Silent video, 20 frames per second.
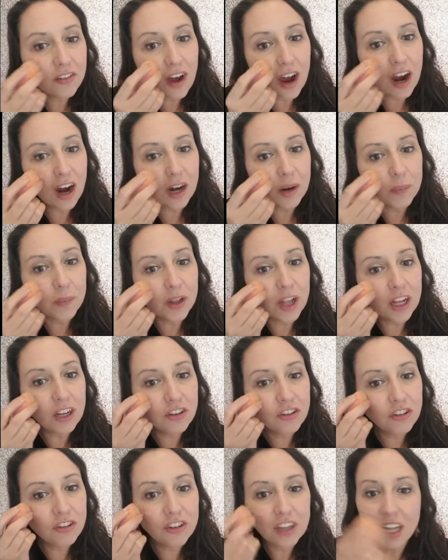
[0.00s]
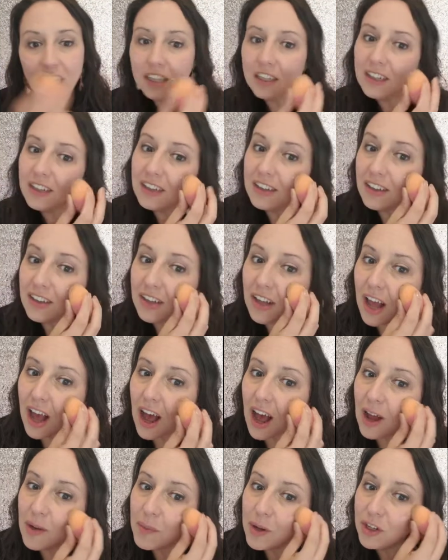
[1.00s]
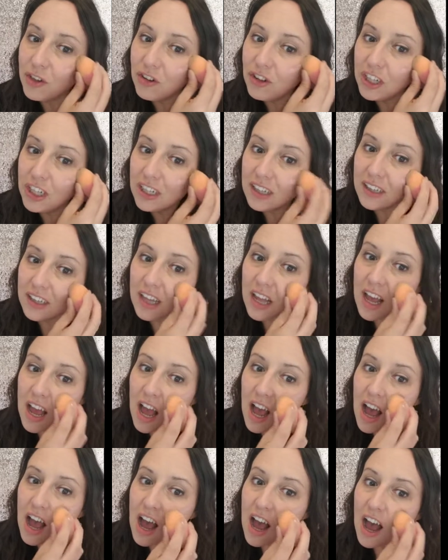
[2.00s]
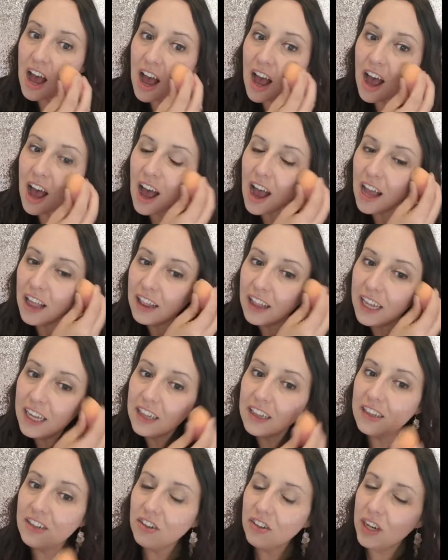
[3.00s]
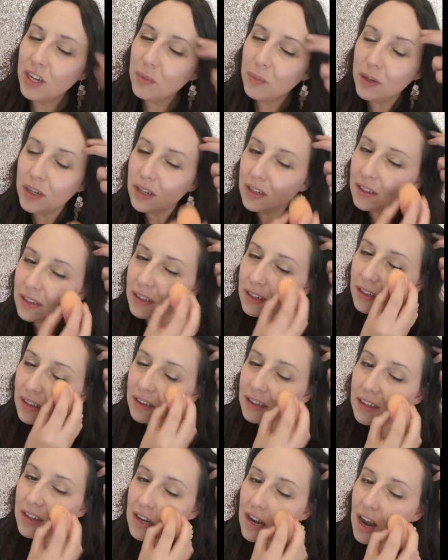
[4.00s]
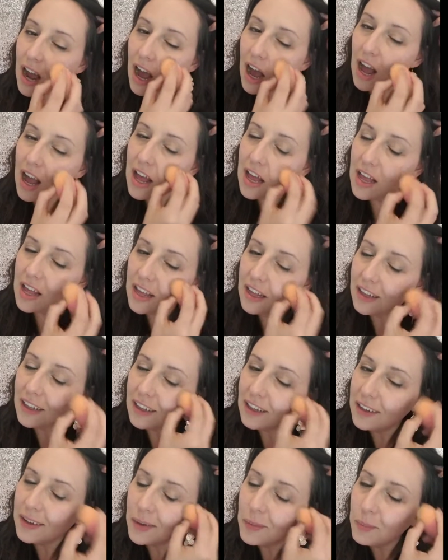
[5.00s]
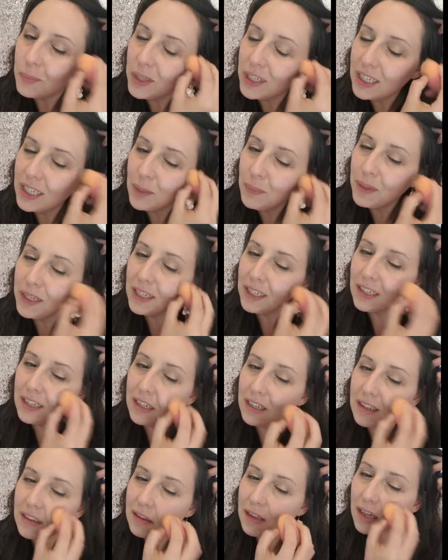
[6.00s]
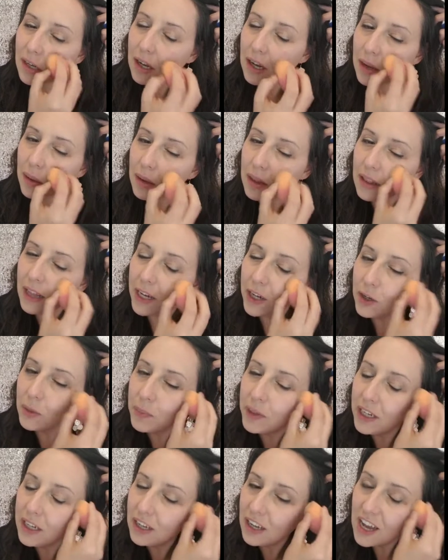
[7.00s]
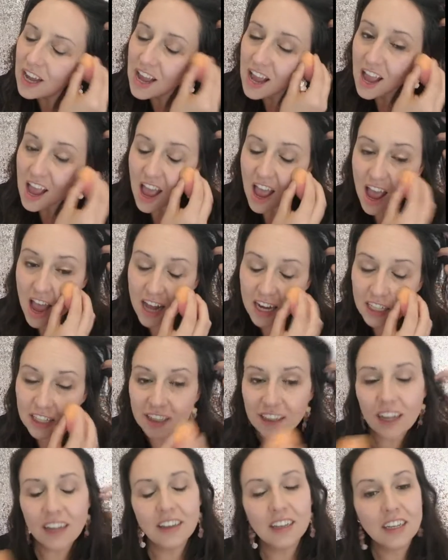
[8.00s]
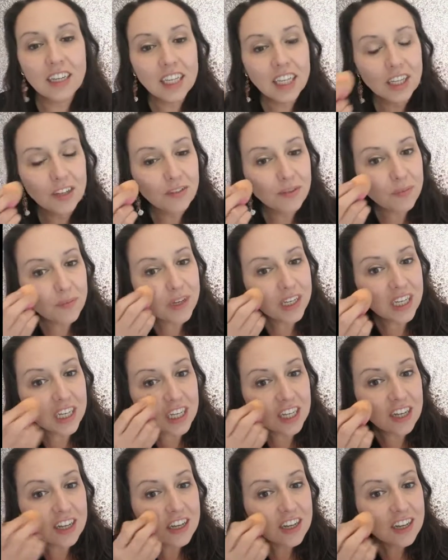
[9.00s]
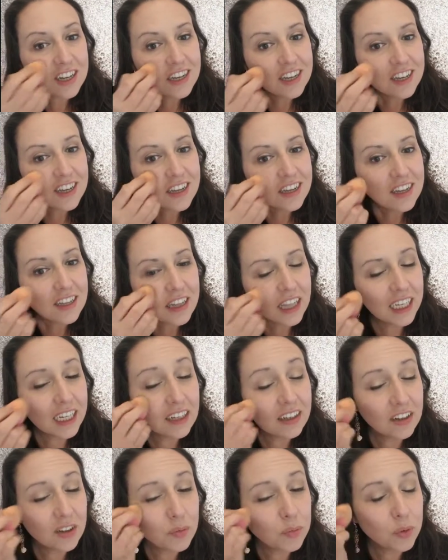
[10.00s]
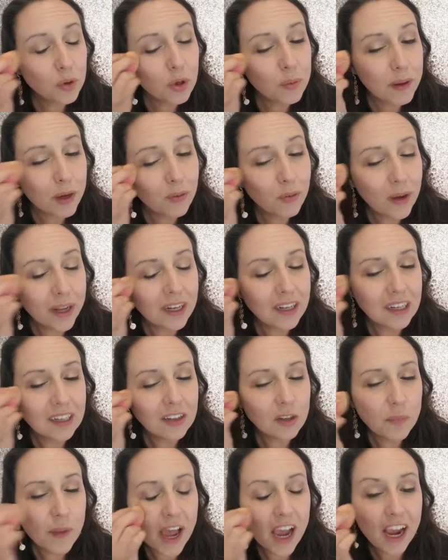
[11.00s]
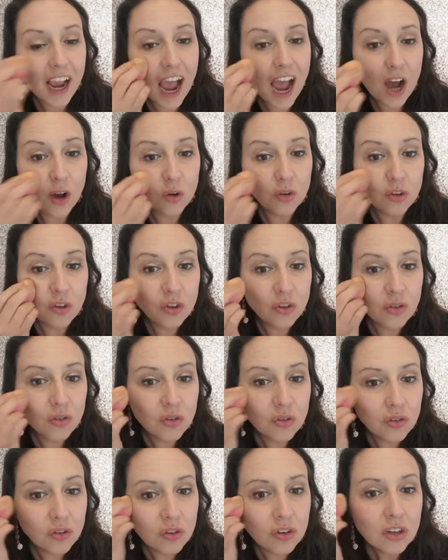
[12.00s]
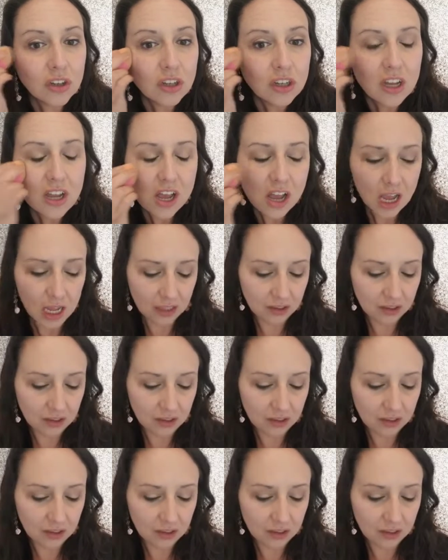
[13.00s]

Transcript: color of our blush sense on my cheeks. I like this shade because it's not pinky pinky, it's like a lighter pink and it doesn't give me, like it doesn't pull my redness back out.